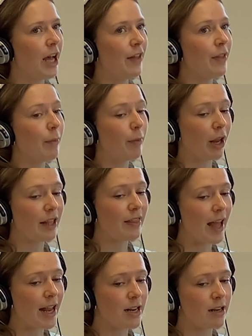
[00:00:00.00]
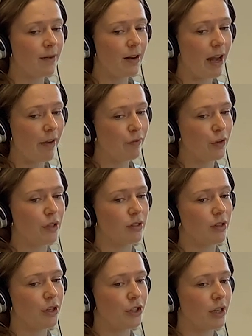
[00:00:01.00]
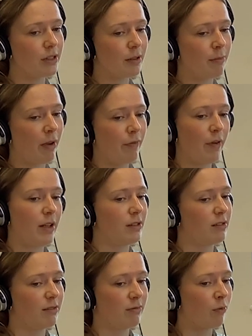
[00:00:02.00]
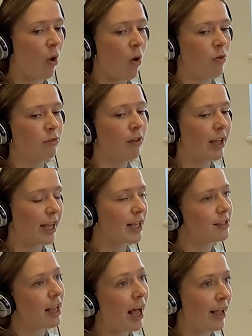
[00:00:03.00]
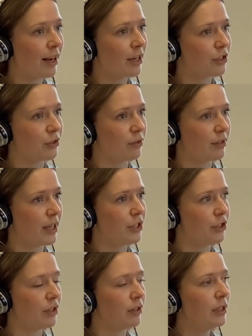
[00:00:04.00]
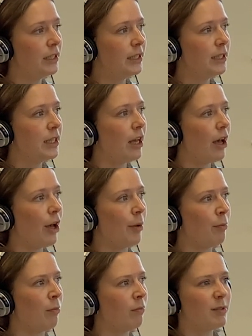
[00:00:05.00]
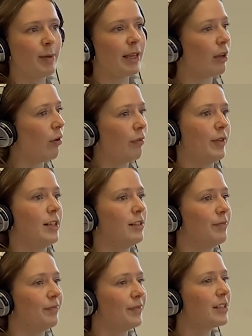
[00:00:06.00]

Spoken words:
And then when I then left News Associates, my first role, I guess, at a national station was making coffees.